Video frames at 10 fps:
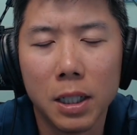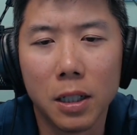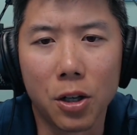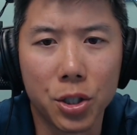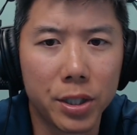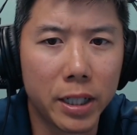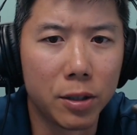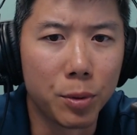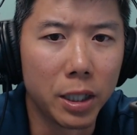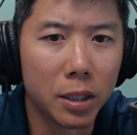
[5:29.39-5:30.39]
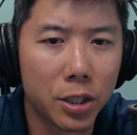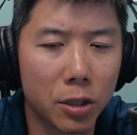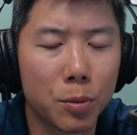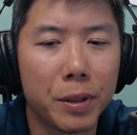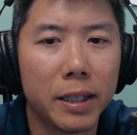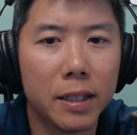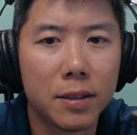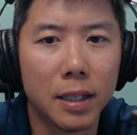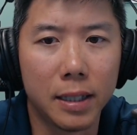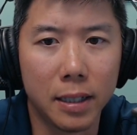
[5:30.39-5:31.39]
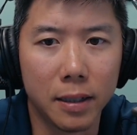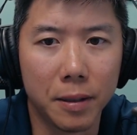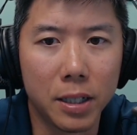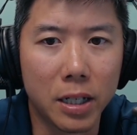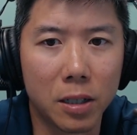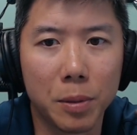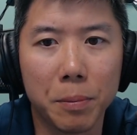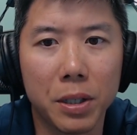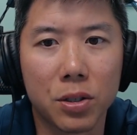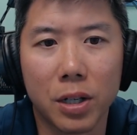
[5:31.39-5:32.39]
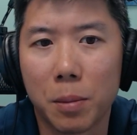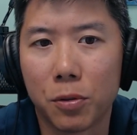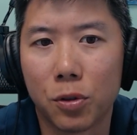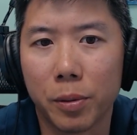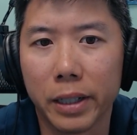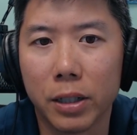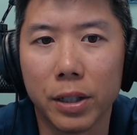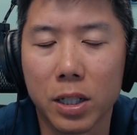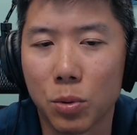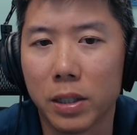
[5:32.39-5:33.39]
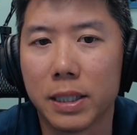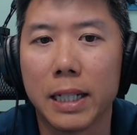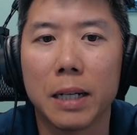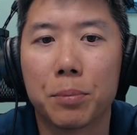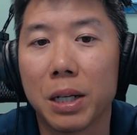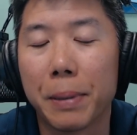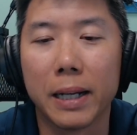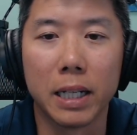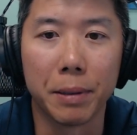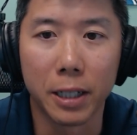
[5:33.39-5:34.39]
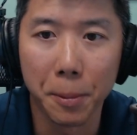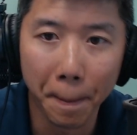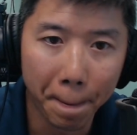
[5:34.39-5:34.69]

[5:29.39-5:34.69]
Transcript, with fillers: also shared me shared with me this that his Airbnbs are not performing nearly as well as they did pre-pandemic,